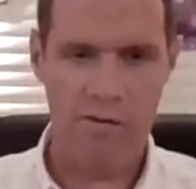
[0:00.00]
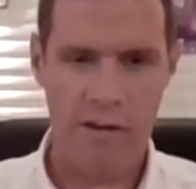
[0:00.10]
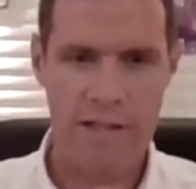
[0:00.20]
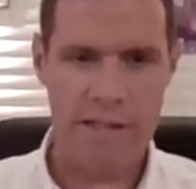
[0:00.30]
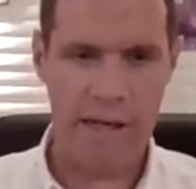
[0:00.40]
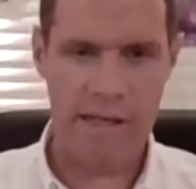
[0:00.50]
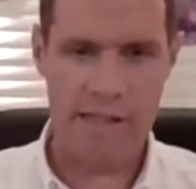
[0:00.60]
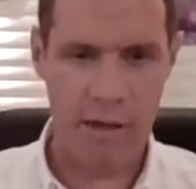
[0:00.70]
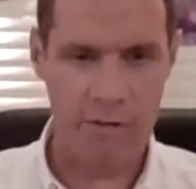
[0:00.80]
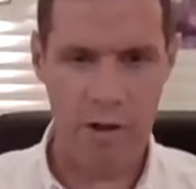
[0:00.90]
the
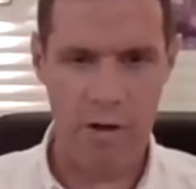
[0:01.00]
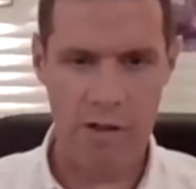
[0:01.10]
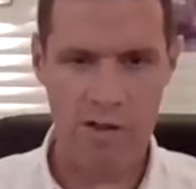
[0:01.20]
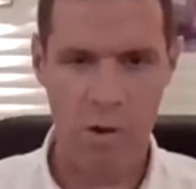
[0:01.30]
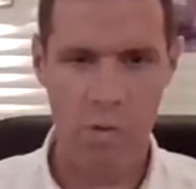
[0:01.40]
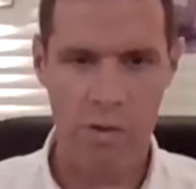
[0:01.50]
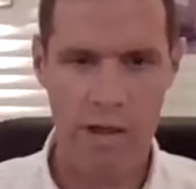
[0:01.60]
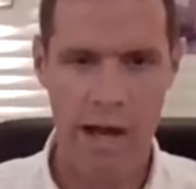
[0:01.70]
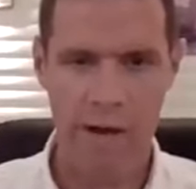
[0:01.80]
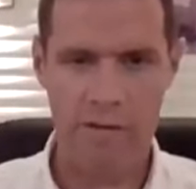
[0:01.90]
warrior feels that
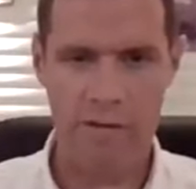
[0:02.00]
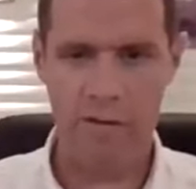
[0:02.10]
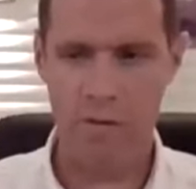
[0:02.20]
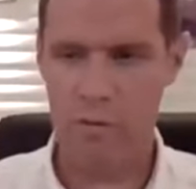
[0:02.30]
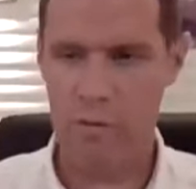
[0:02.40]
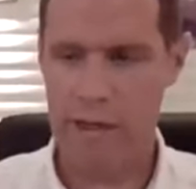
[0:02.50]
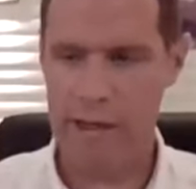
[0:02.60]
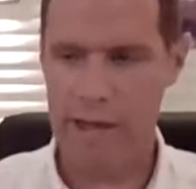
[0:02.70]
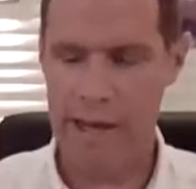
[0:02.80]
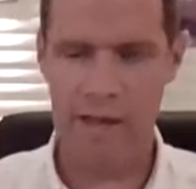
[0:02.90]
he's out there on his own
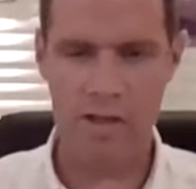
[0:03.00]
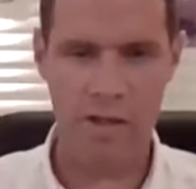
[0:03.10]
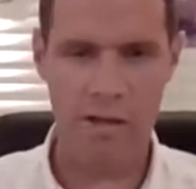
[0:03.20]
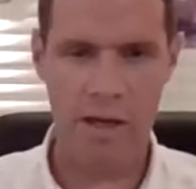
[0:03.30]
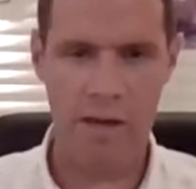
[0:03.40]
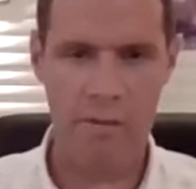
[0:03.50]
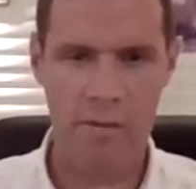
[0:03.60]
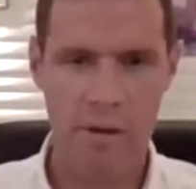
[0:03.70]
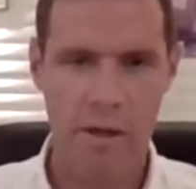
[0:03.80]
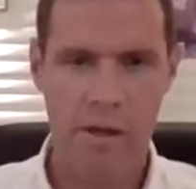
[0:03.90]
and having to
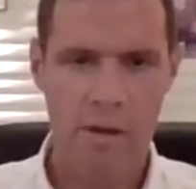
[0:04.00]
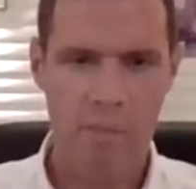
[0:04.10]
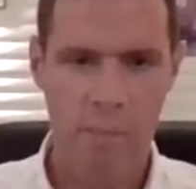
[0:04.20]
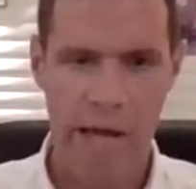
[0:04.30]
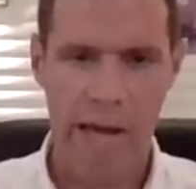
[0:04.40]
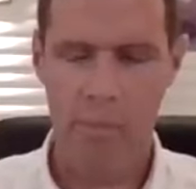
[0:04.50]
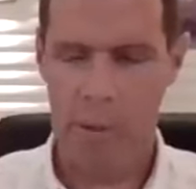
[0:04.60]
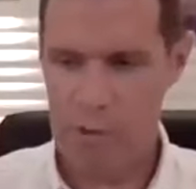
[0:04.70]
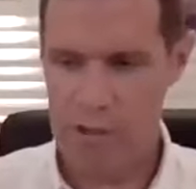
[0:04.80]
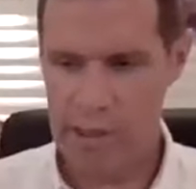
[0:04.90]
engage and